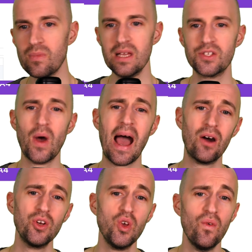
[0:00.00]
So
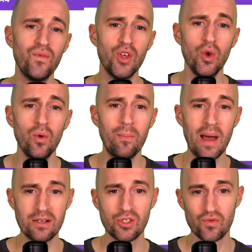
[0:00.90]
how do you view
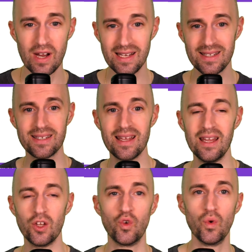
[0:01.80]
bounce rates
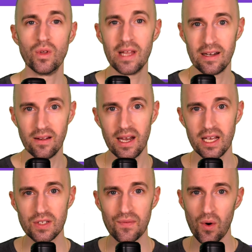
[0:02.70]
in Google
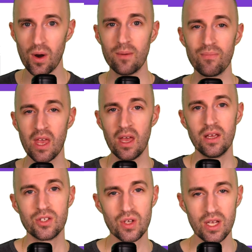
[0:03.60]
Analytics 4?
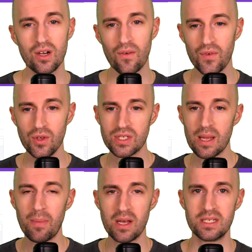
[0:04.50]
So here are a few
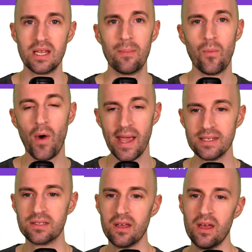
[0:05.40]
step-by-step
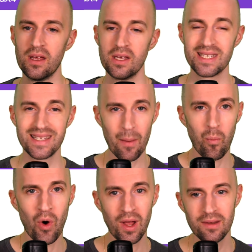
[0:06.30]
ways. Step
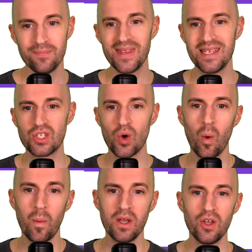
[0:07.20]
1 is to
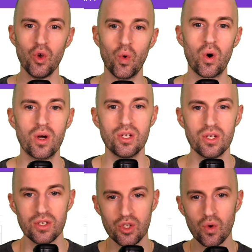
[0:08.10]
open your
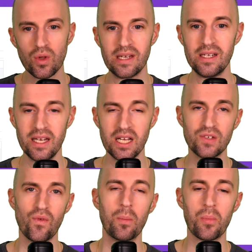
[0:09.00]
Google Analytics
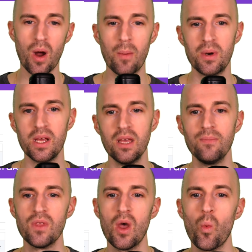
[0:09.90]
4 property
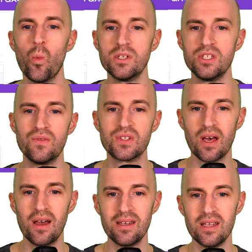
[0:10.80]
once you've
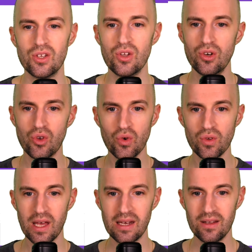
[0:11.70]
signed into your
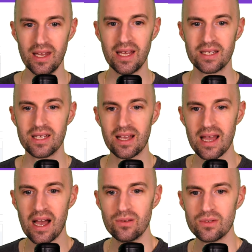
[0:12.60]
Google Analytics
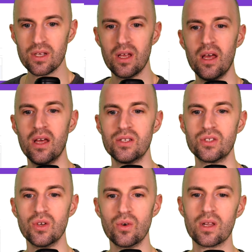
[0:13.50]
account.
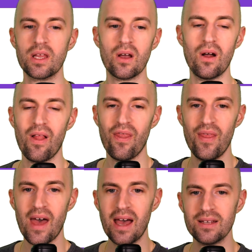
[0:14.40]
So click on
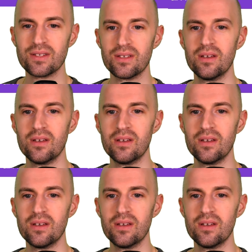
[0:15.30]
that.